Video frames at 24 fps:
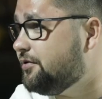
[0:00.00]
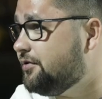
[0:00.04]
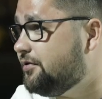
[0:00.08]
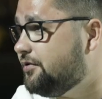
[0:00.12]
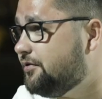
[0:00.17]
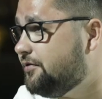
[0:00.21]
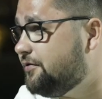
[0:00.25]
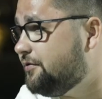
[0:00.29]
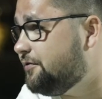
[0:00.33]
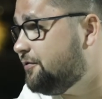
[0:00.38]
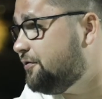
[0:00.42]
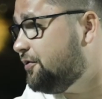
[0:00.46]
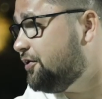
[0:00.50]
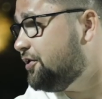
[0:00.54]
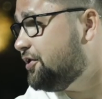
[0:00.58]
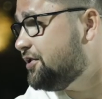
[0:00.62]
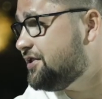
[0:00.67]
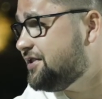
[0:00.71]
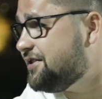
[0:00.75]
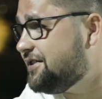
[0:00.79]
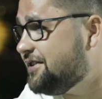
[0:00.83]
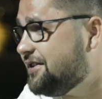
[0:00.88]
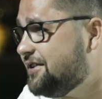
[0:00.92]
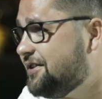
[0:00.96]
your
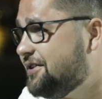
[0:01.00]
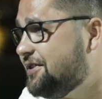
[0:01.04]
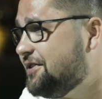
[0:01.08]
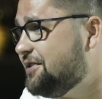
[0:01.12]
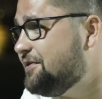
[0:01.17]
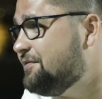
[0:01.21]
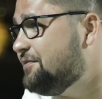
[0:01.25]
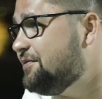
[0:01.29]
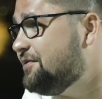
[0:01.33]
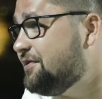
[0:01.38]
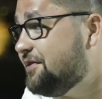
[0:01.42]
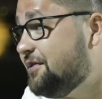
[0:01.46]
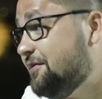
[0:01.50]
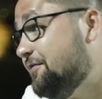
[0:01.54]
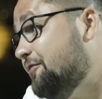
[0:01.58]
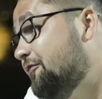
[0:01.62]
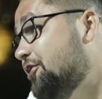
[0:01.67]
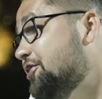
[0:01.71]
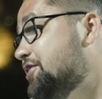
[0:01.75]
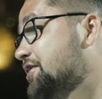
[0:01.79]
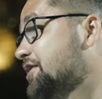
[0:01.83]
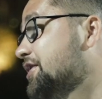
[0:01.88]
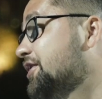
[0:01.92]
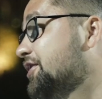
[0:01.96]

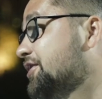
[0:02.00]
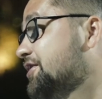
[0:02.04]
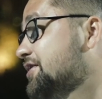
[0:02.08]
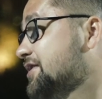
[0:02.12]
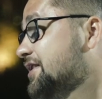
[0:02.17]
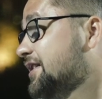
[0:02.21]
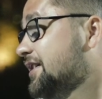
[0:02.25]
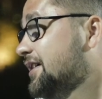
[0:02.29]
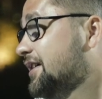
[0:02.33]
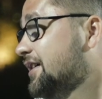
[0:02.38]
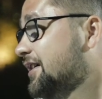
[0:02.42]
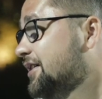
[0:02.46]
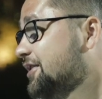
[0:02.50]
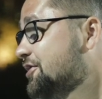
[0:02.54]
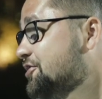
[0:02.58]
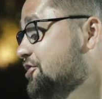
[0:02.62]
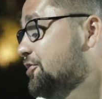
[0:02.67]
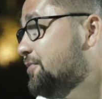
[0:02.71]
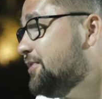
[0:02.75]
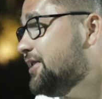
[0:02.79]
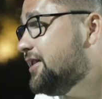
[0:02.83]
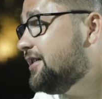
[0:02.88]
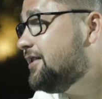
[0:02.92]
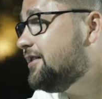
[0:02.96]
first years in
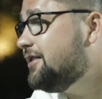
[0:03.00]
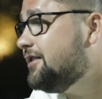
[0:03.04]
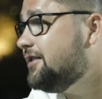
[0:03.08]
Germany.